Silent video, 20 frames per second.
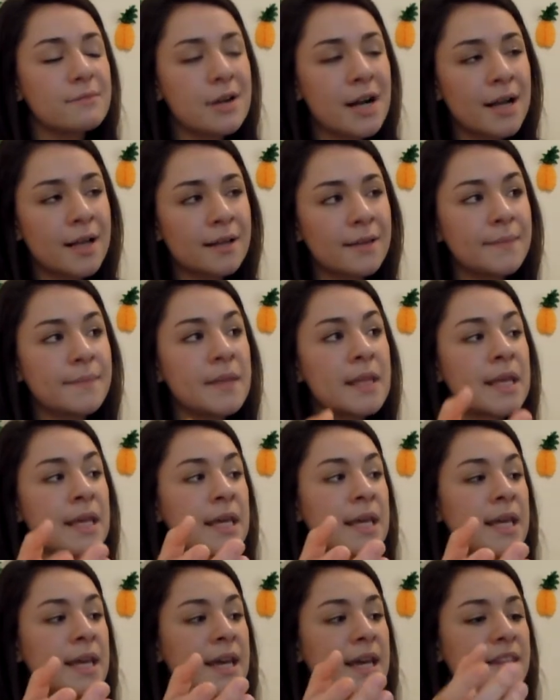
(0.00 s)
Well,
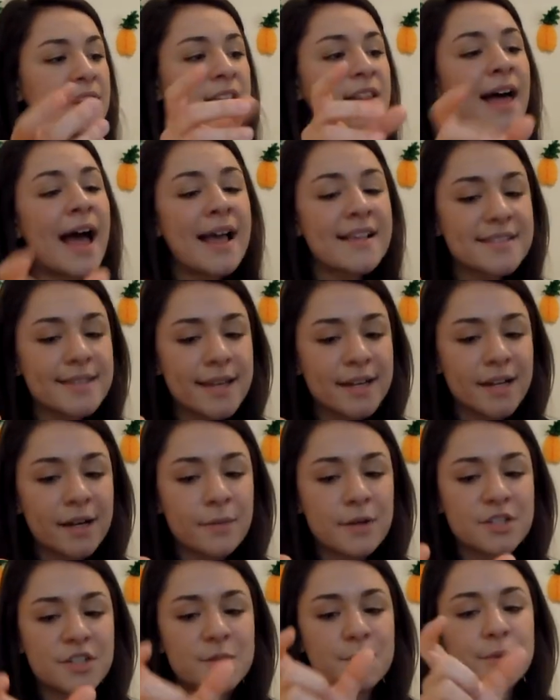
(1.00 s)
the last
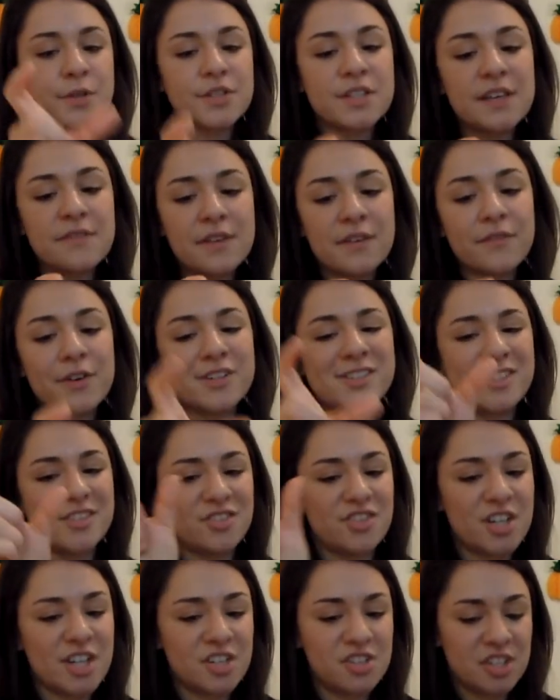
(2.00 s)
letter, which is perceiving versus
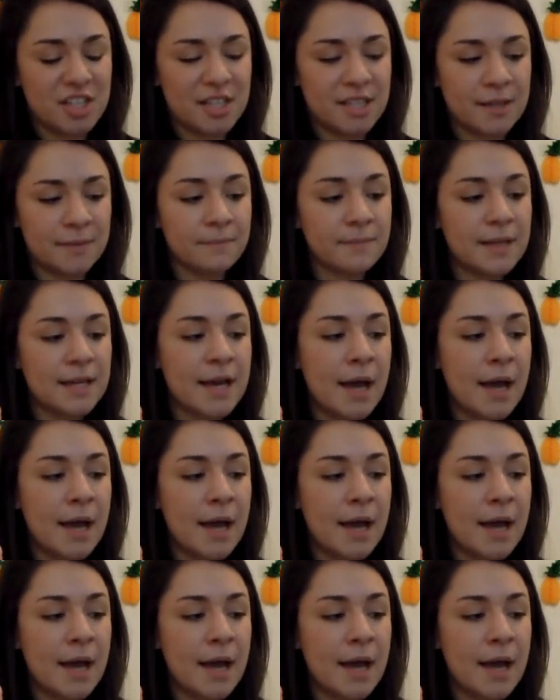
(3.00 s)
judging.